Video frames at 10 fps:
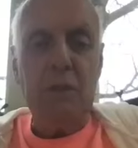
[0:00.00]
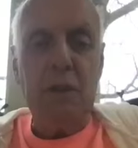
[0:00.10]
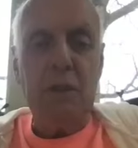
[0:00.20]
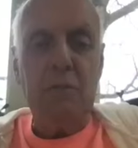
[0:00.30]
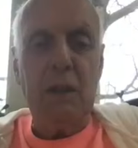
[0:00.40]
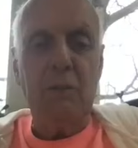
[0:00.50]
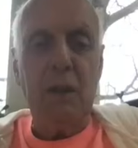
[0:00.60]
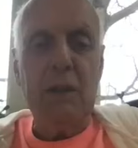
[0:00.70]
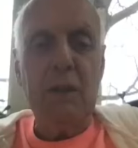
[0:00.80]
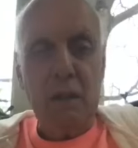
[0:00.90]
a cigarette,
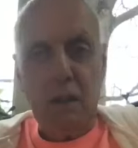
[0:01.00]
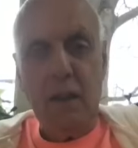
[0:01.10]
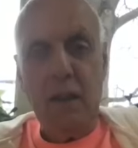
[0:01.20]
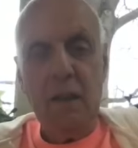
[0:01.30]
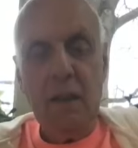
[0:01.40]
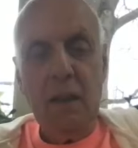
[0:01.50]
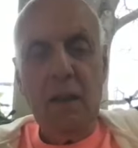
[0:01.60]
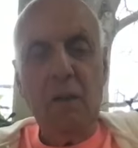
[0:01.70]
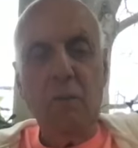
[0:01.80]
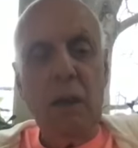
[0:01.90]
right? Yeah.
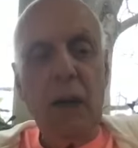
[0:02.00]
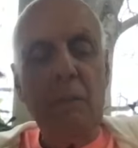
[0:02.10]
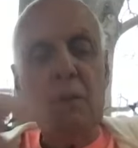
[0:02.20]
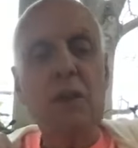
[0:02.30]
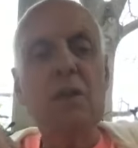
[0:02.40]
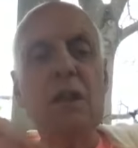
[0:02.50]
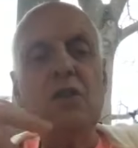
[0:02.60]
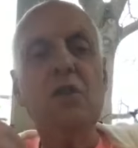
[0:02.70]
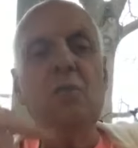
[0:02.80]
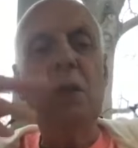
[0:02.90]
Well, I'm mm-hmm. going to
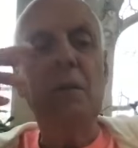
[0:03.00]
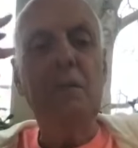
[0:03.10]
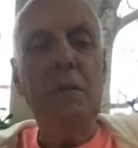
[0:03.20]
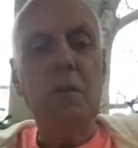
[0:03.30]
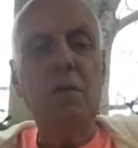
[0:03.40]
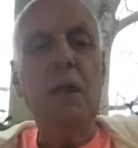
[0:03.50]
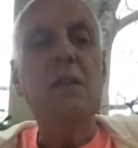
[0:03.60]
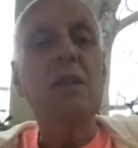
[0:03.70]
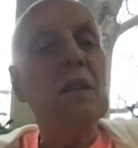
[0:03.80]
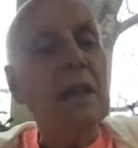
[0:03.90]
teach you what it feels
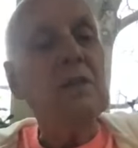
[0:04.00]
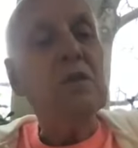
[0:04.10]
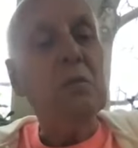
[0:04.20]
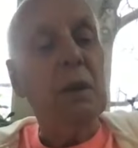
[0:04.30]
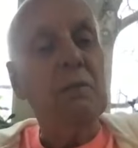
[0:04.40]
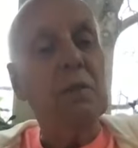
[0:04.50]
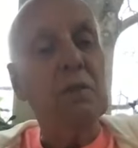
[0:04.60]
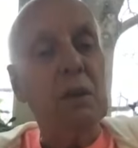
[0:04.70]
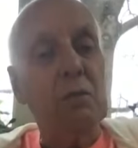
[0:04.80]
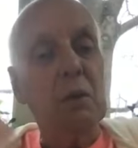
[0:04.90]
like to not crave the
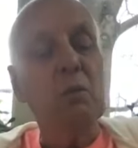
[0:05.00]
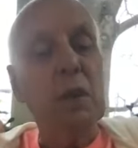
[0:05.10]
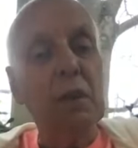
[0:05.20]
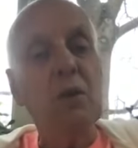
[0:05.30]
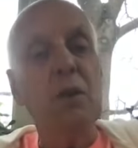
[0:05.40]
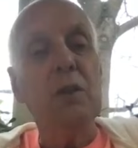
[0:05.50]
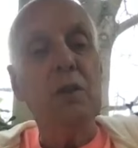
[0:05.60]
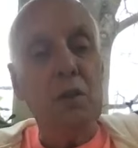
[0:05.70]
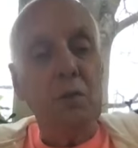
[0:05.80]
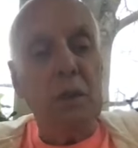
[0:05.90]
cigarette. What are you going
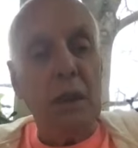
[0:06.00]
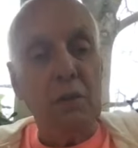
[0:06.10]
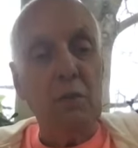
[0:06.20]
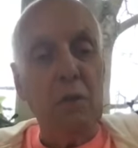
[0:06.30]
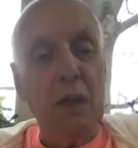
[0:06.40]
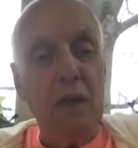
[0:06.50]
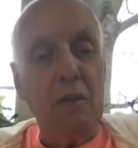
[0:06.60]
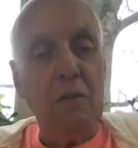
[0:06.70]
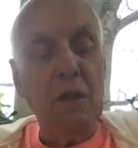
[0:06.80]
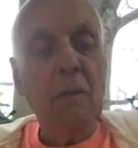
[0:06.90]
to do with that new
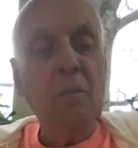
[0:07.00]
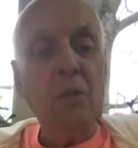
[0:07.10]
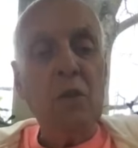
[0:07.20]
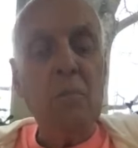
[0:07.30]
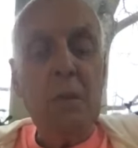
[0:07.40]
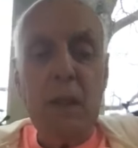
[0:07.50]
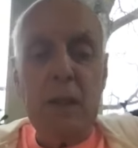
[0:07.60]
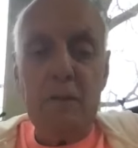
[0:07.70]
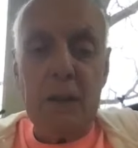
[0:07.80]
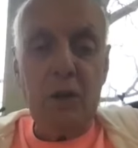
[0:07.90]
knowledge? So it'd be
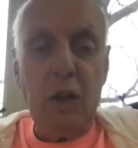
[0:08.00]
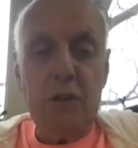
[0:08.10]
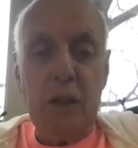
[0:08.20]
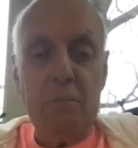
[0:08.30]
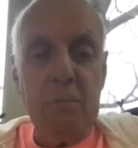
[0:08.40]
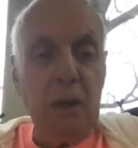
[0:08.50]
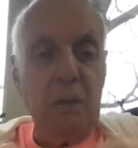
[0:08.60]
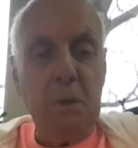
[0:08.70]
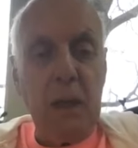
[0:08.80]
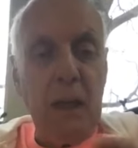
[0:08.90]
like if I taught you how to play
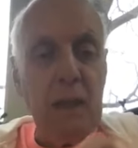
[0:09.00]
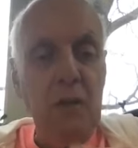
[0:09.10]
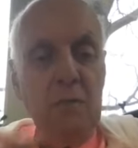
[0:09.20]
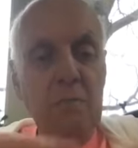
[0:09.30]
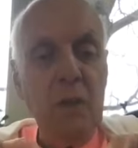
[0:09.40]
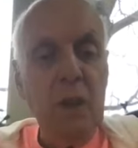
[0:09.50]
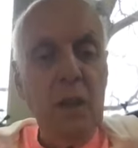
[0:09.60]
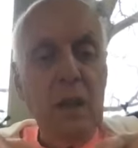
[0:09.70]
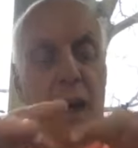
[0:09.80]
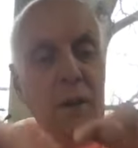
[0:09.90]
a piano,
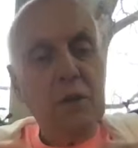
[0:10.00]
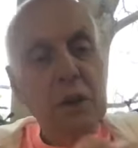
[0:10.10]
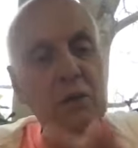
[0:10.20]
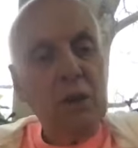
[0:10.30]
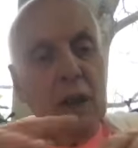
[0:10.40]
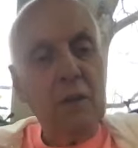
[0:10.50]
I'll teach you